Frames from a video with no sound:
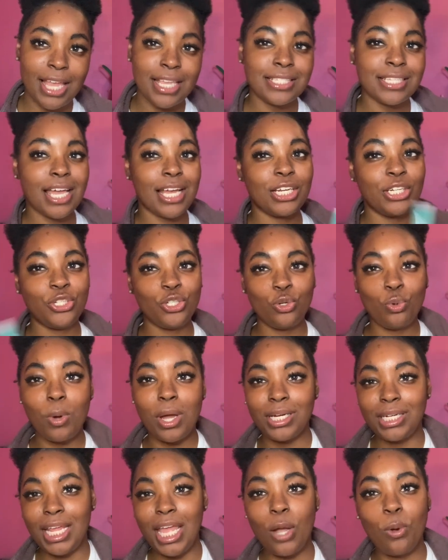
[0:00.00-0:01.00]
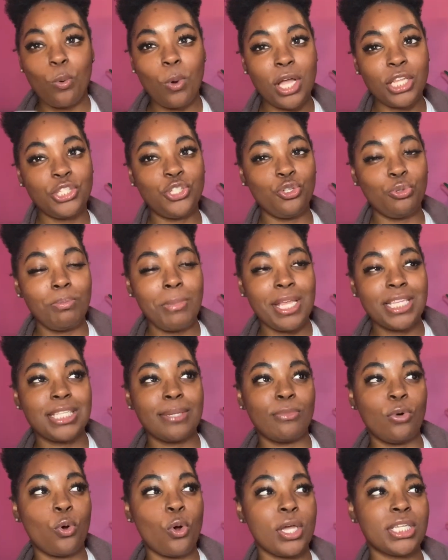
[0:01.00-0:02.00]
So, I do one day want to mix
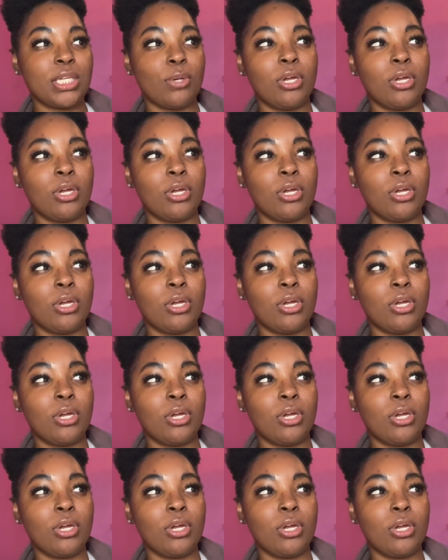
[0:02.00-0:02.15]
some oils.